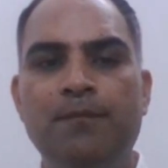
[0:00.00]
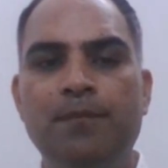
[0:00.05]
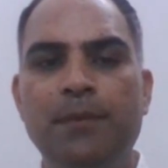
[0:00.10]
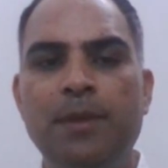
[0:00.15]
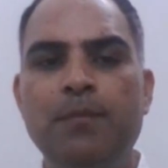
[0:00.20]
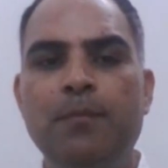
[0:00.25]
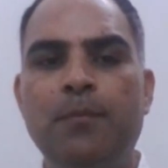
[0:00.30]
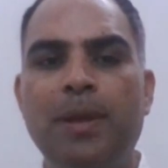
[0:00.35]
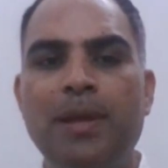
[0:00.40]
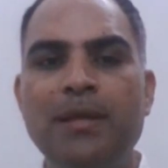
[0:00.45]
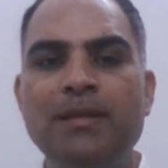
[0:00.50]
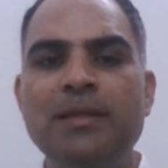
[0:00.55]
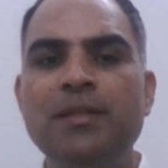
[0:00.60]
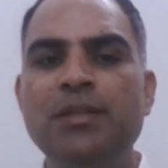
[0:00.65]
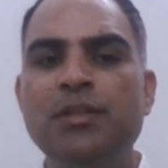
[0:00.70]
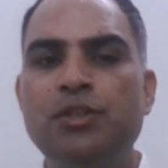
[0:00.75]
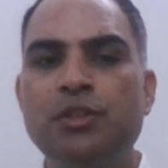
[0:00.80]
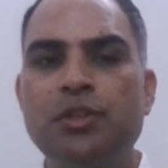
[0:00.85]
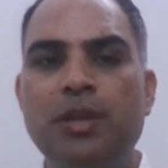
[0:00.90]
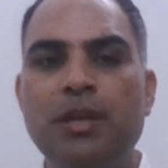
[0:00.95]
in
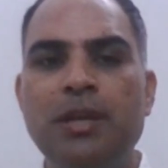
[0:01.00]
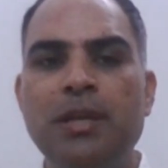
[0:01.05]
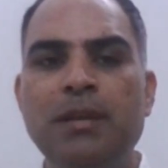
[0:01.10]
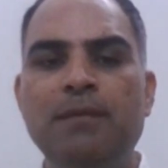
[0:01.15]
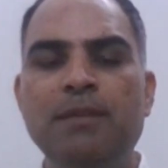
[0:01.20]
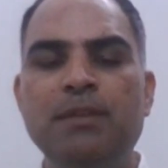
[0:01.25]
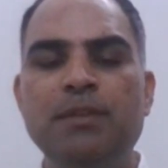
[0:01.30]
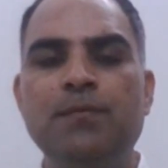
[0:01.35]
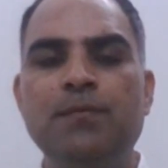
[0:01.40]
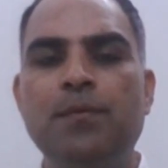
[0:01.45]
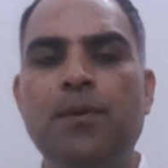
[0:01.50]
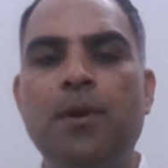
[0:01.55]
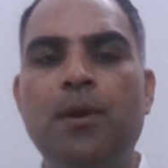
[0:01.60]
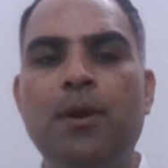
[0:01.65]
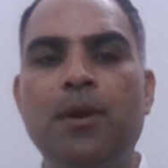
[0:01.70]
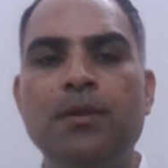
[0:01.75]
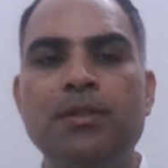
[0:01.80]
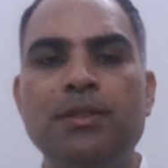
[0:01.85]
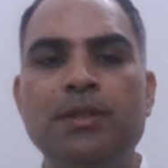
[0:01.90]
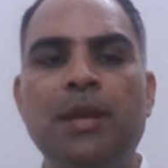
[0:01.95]
BRESER study, which
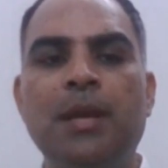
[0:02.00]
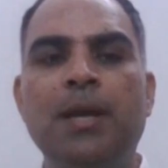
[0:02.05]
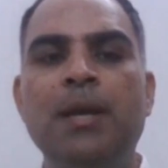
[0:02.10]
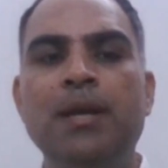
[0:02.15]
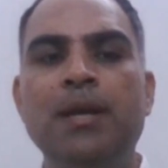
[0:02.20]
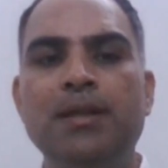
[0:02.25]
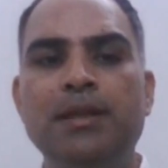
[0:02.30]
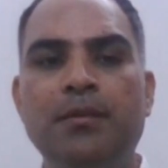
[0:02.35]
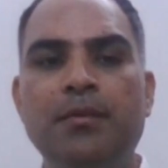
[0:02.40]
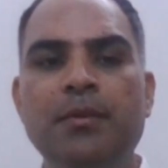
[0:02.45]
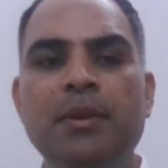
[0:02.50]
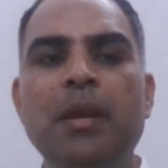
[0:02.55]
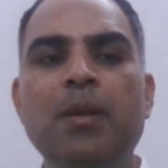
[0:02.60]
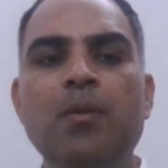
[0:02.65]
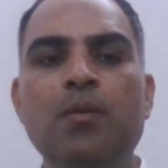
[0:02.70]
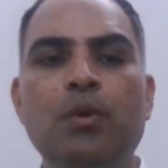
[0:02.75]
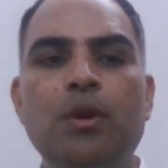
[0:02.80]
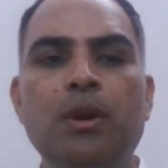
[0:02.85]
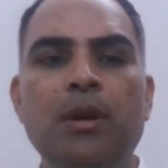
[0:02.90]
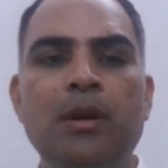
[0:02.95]
was the
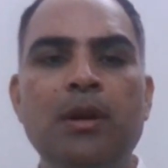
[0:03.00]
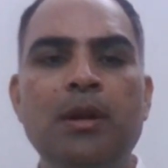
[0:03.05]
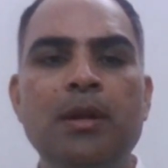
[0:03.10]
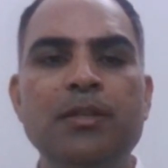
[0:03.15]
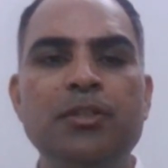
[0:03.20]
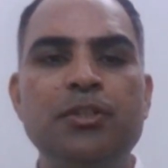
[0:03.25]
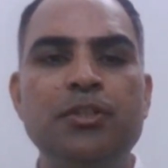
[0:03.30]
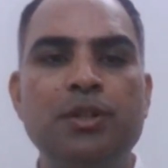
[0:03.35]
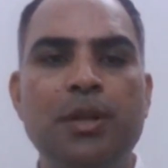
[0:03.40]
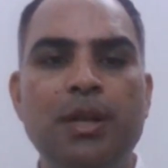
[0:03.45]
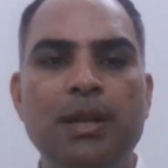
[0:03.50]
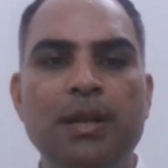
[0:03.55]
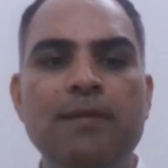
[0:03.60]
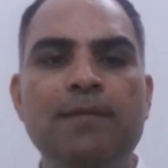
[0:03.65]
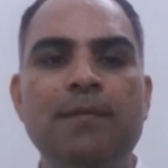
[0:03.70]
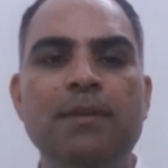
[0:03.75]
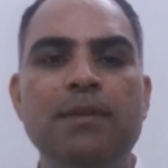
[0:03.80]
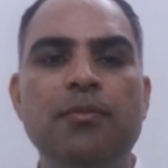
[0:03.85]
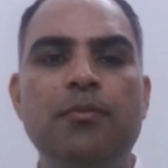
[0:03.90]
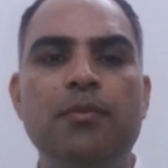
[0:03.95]
real world
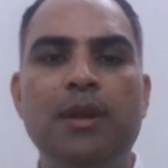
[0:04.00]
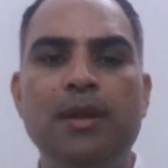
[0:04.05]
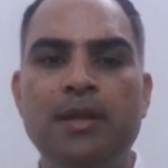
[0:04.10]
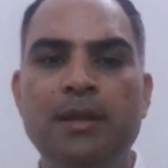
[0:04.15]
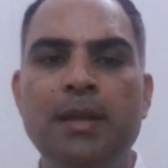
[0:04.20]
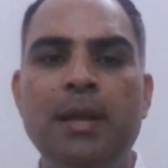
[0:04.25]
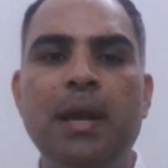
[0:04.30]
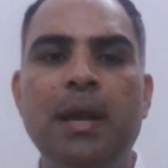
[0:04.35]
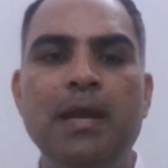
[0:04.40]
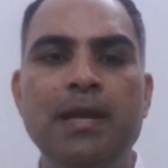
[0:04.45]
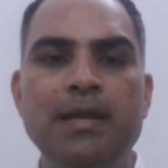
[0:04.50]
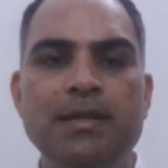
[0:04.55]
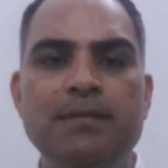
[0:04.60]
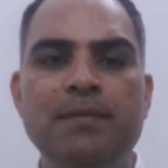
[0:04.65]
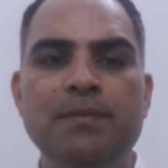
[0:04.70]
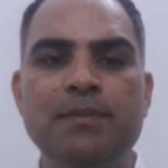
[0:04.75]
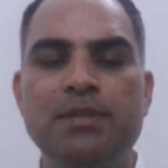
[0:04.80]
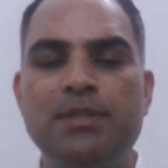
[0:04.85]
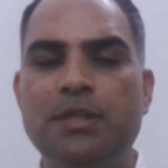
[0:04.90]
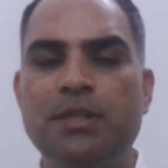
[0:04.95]
study with
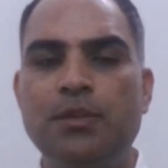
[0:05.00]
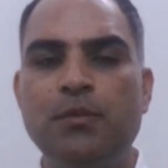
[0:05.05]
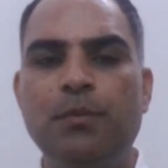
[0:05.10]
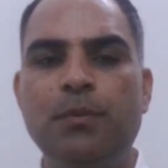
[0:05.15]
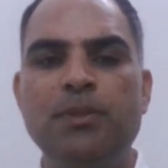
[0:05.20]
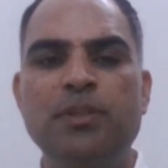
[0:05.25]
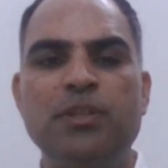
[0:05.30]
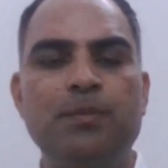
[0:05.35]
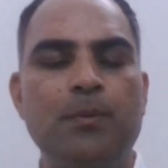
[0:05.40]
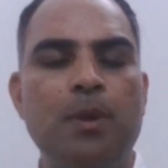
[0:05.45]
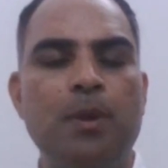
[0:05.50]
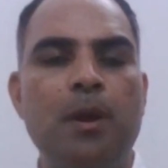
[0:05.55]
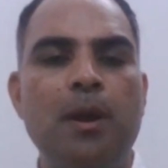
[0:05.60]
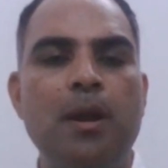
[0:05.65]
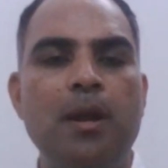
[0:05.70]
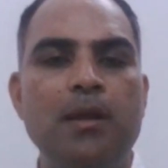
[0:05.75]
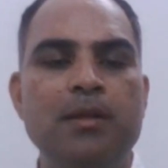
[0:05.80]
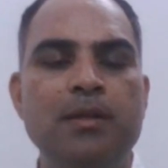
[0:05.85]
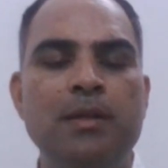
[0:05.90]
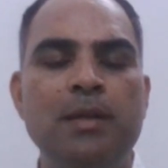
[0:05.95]
Ranieyes, which is a Lupin's
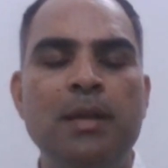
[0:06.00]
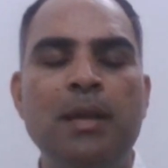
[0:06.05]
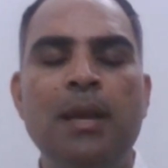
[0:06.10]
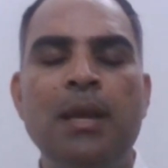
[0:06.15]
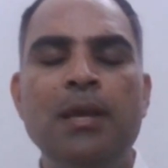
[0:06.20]
product,